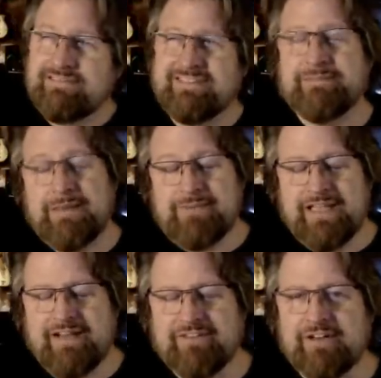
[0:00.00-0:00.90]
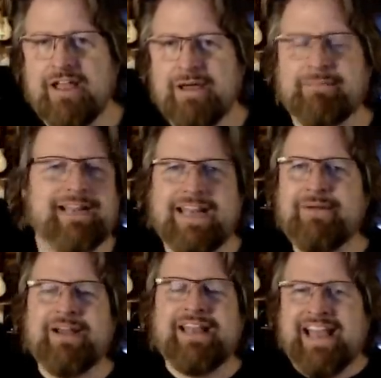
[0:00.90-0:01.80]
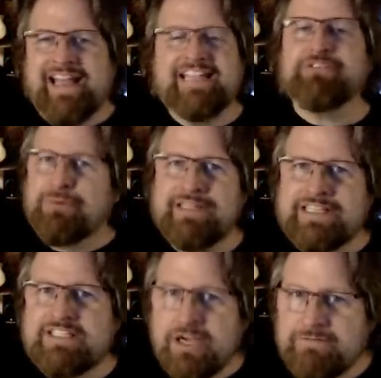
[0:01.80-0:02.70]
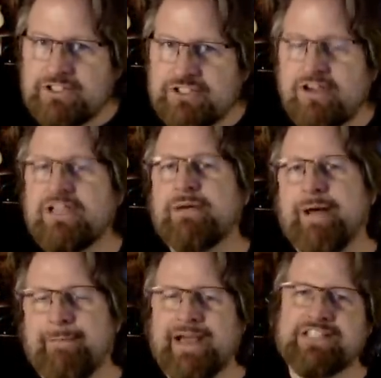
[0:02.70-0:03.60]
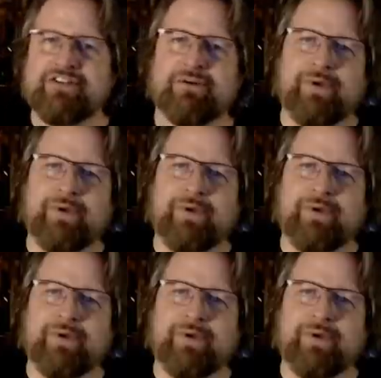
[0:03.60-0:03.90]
Maybe you haven't. But anyway, it's really tough to talk about mastering.